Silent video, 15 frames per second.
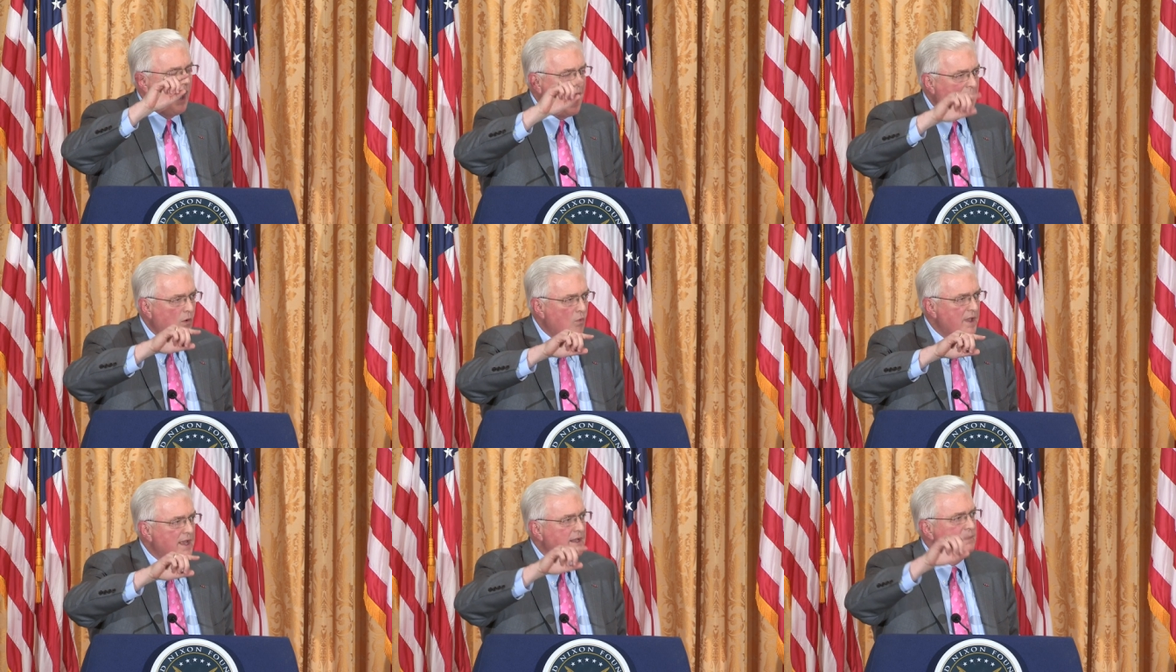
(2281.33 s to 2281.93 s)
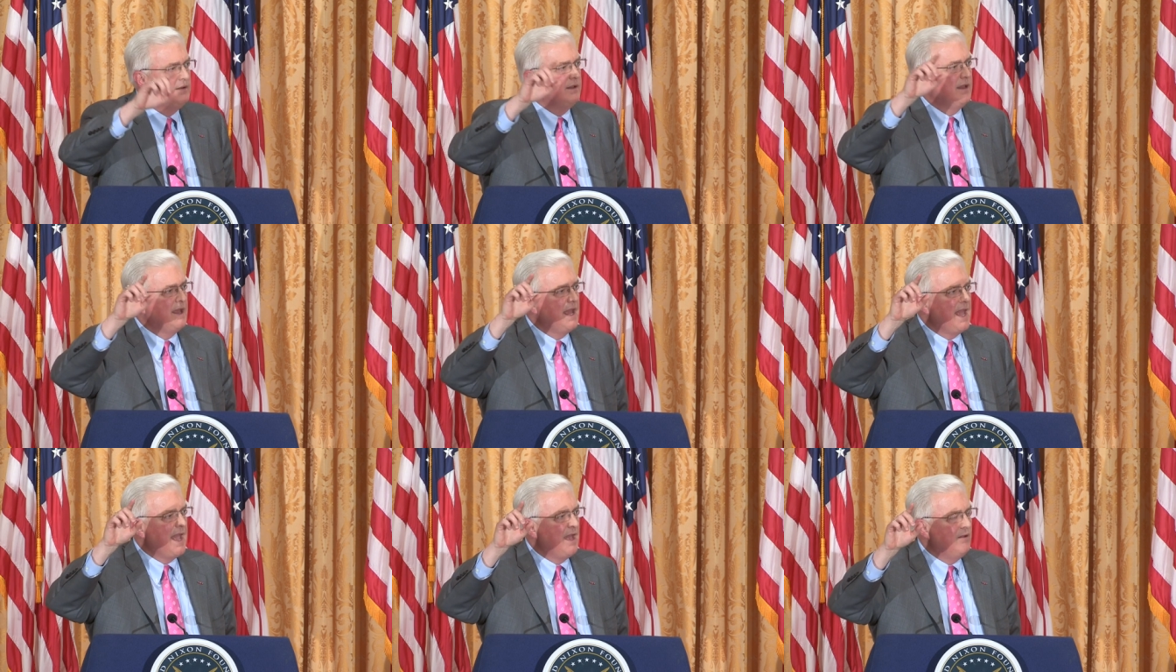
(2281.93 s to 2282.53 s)
I went
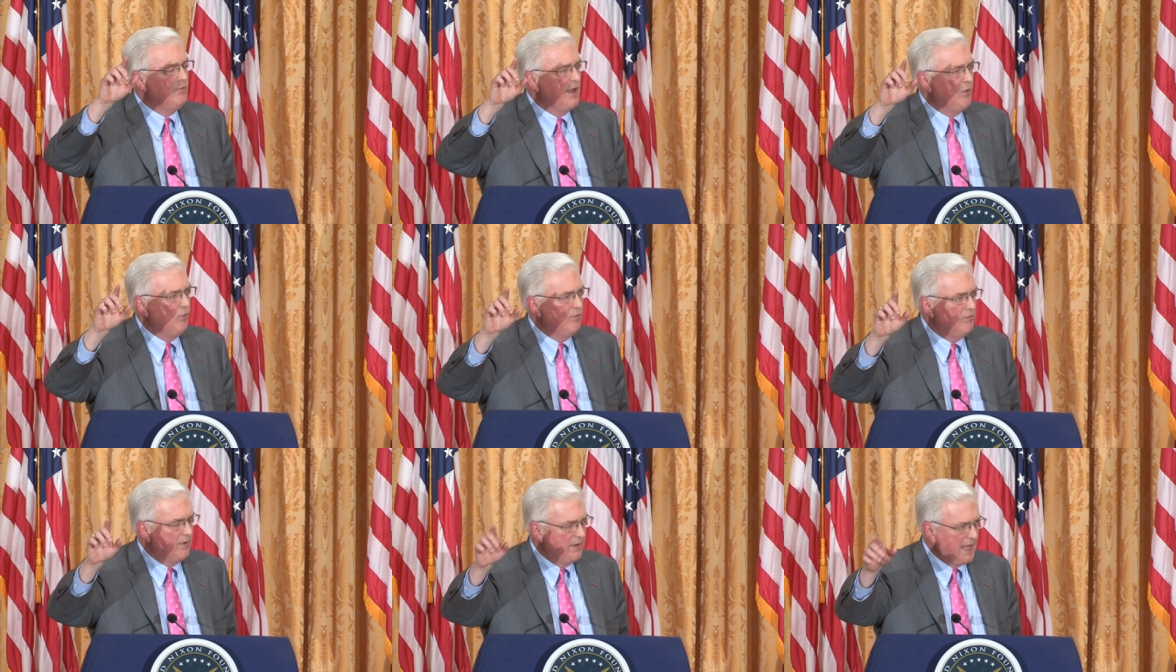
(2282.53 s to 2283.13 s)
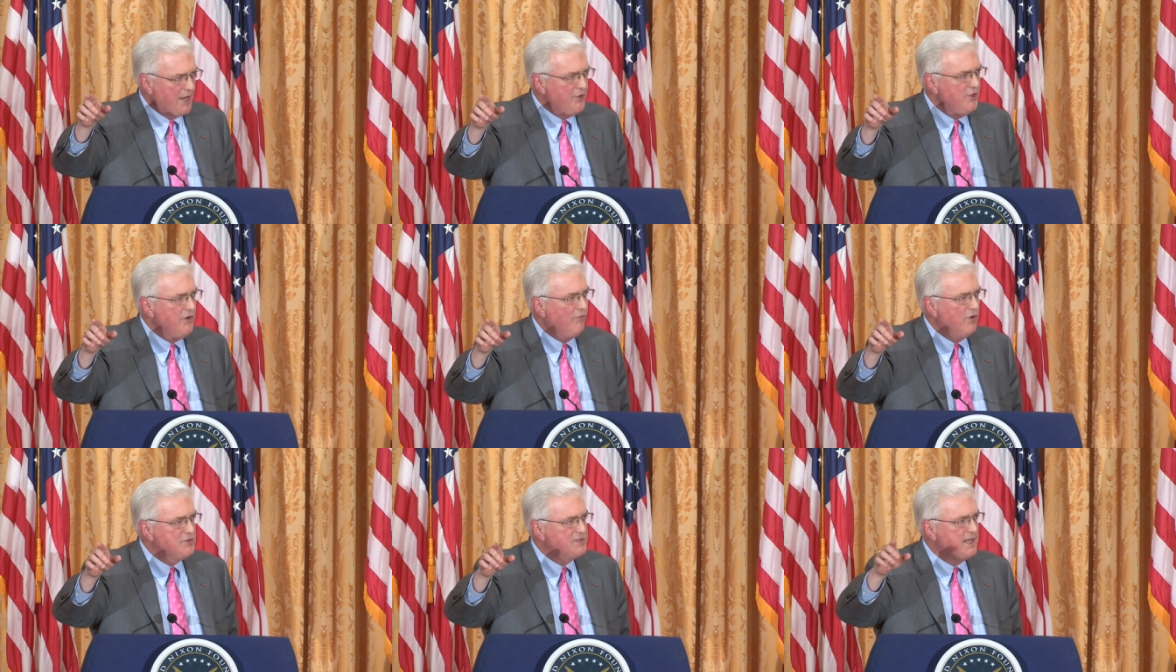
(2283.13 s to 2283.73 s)
and, and got a
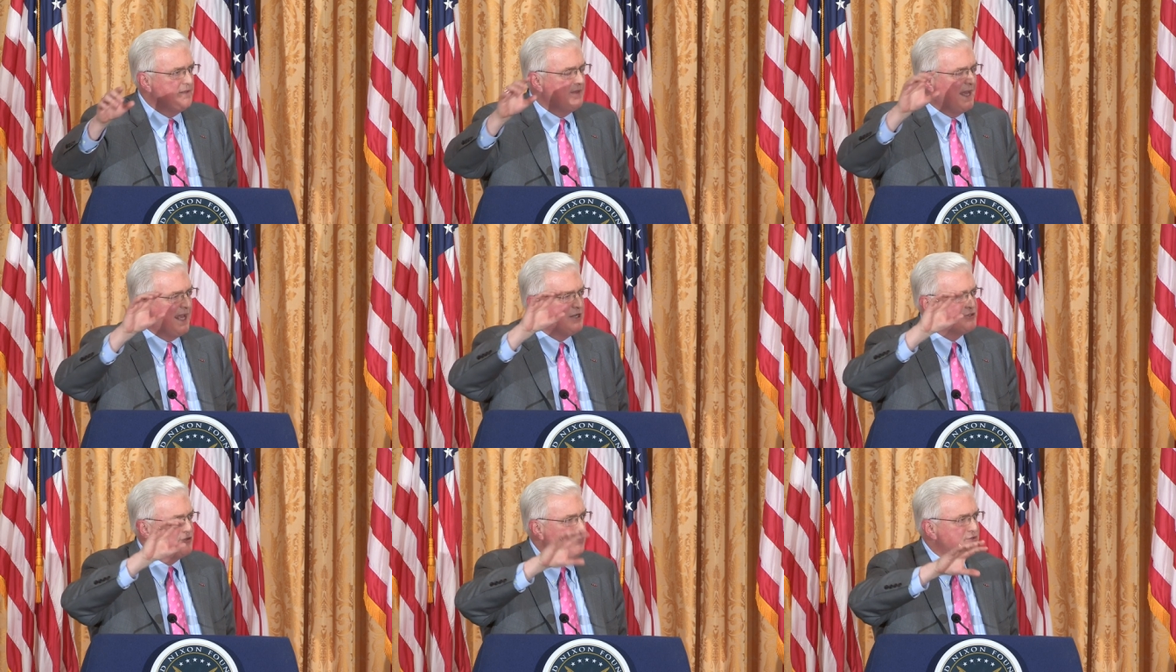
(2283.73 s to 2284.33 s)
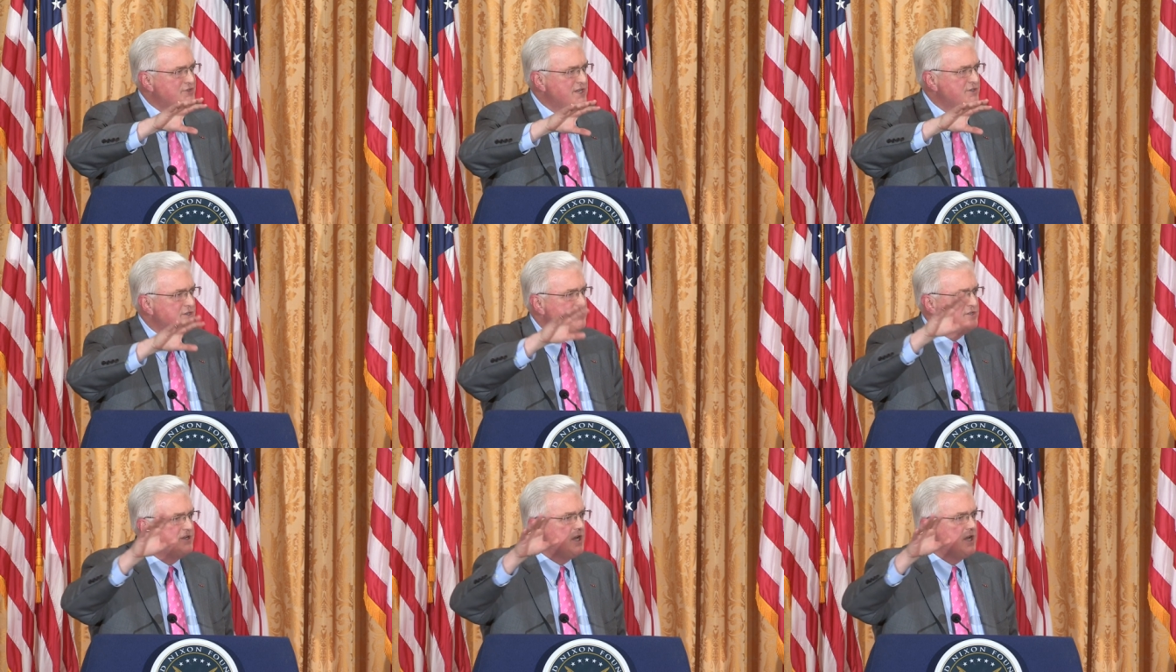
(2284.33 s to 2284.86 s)
university that had search engines